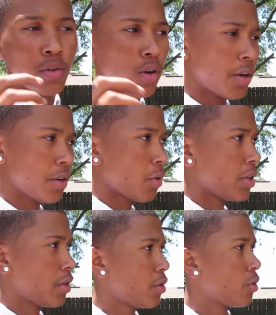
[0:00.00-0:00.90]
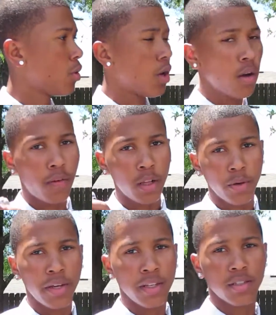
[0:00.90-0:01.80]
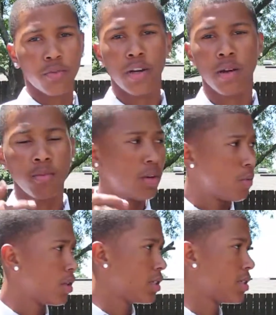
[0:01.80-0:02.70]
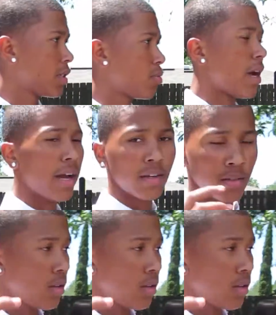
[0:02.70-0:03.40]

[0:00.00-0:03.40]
You already know what it do. Follow me on Instagram. Really just Brax.